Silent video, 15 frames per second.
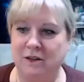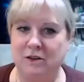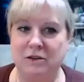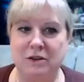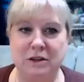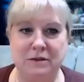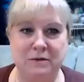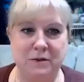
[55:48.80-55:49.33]

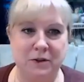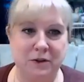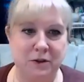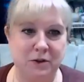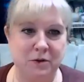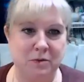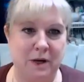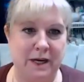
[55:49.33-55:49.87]
look for
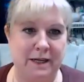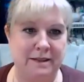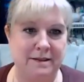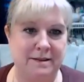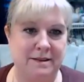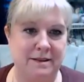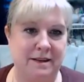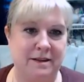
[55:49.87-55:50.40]
new
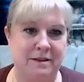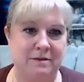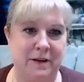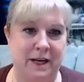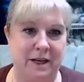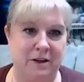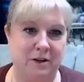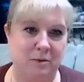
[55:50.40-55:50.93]
ways to
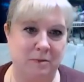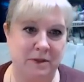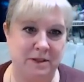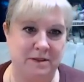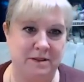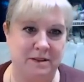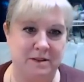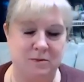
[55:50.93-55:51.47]
innovate your
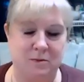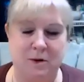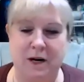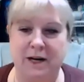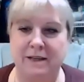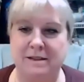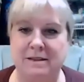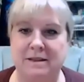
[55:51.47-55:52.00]
business,
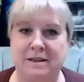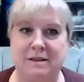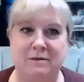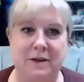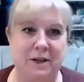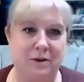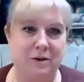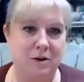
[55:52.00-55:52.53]
right? To
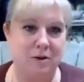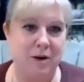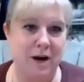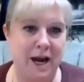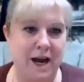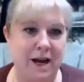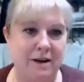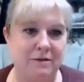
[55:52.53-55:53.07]
innovate your
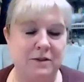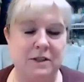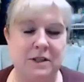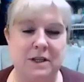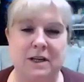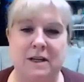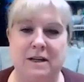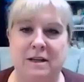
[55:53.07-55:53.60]
craft,
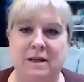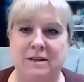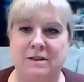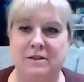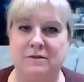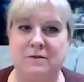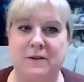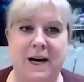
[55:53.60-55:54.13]

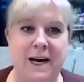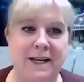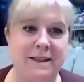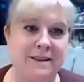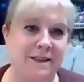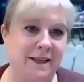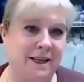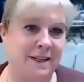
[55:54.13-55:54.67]
to
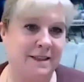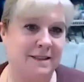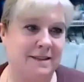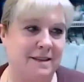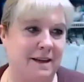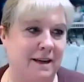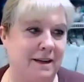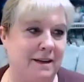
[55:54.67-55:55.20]
find things
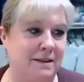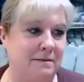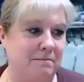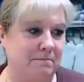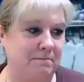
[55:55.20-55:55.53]
that